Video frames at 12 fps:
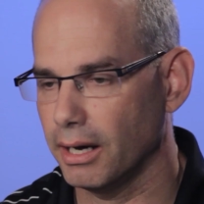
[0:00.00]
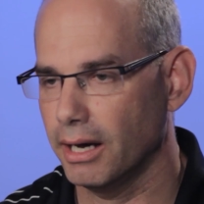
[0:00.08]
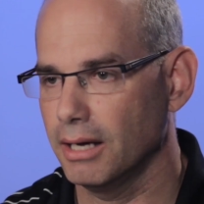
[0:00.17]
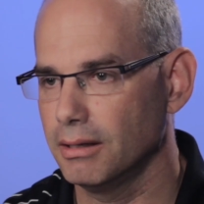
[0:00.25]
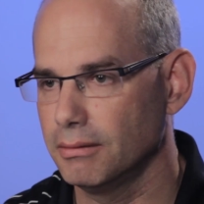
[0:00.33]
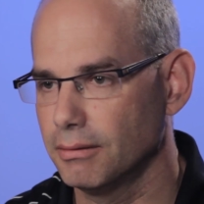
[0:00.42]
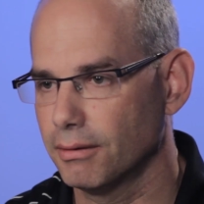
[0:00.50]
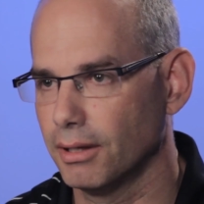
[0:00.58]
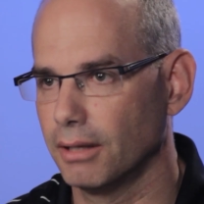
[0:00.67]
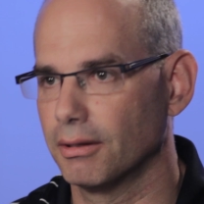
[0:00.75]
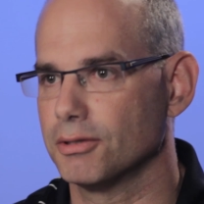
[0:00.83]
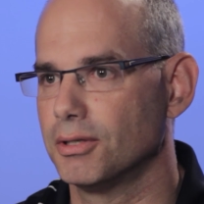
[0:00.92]
I
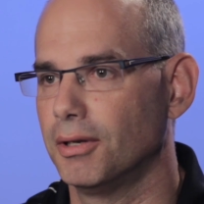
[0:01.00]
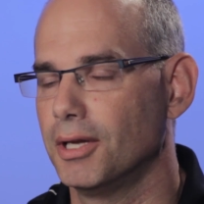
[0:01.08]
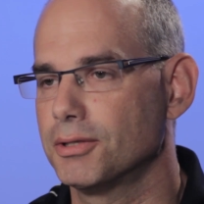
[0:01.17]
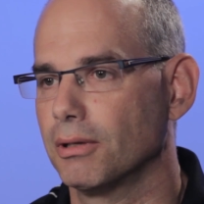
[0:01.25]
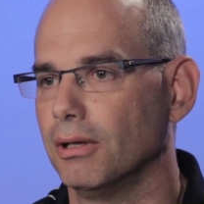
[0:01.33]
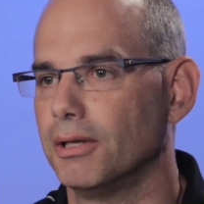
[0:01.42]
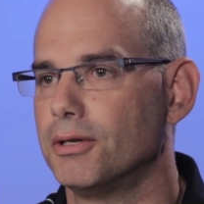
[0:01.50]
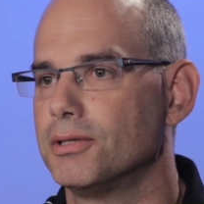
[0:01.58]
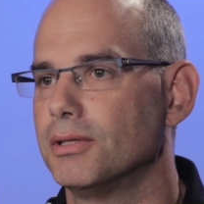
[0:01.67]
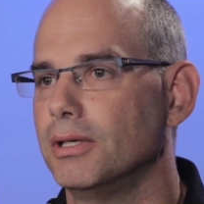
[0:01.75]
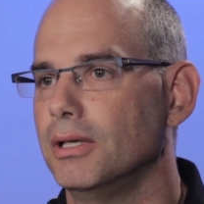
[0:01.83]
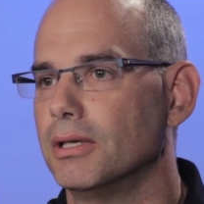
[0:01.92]
think that statistical
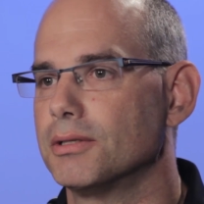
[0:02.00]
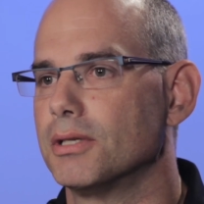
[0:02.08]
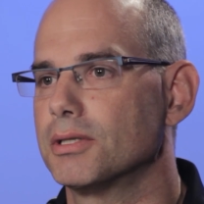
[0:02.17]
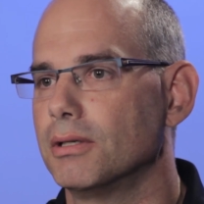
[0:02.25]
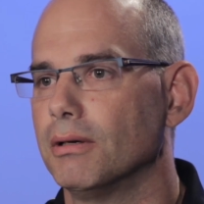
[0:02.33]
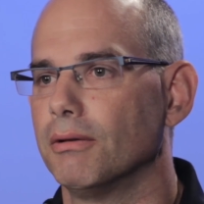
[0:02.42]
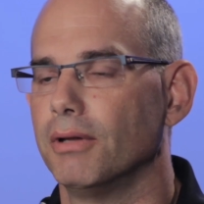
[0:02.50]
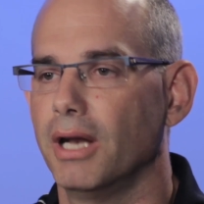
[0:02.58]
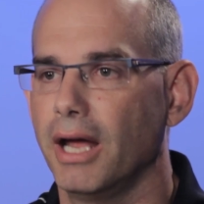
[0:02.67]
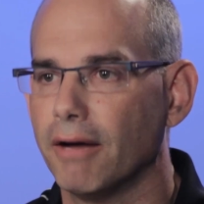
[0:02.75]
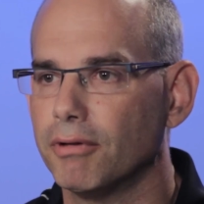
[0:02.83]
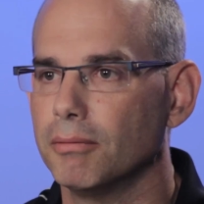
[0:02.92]
literacy is a skill
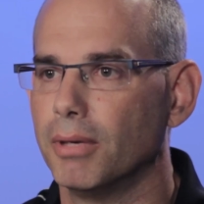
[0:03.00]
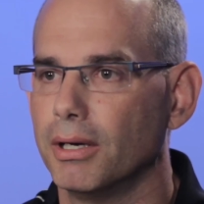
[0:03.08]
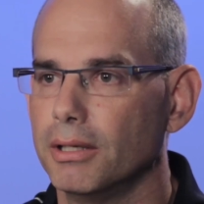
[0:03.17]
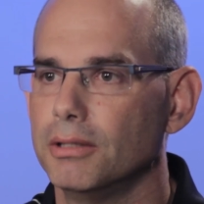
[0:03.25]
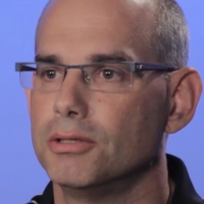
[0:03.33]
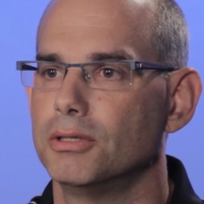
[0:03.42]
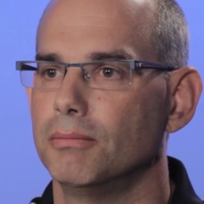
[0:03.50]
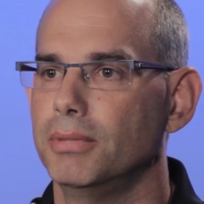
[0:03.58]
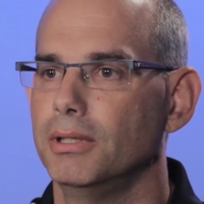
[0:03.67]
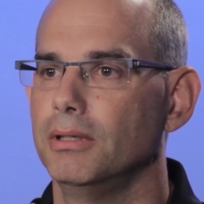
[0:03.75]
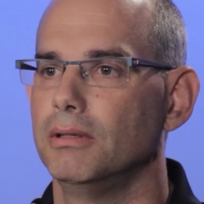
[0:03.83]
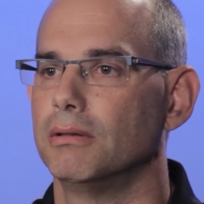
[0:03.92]
that everybody should
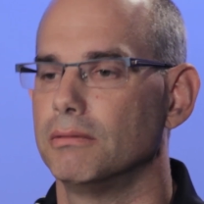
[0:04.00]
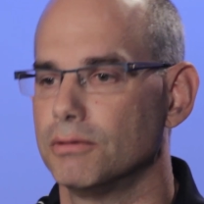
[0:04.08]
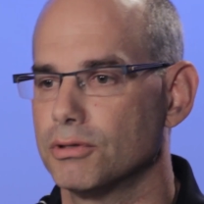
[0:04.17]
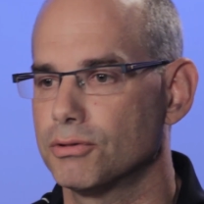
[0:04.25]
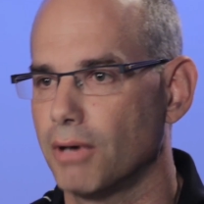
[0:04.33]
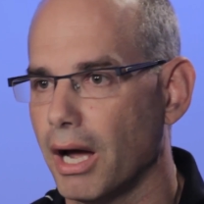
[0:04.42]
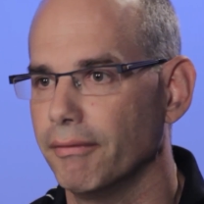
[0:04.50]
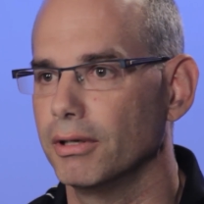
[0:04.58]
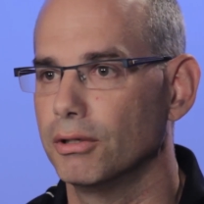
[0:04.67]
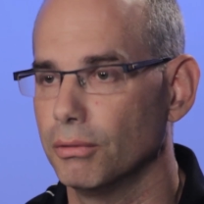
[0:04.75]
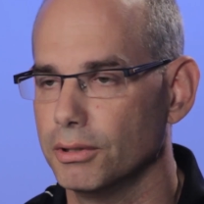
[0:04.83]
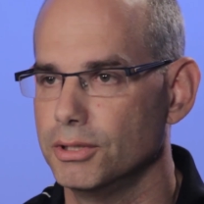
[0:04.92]
be striving to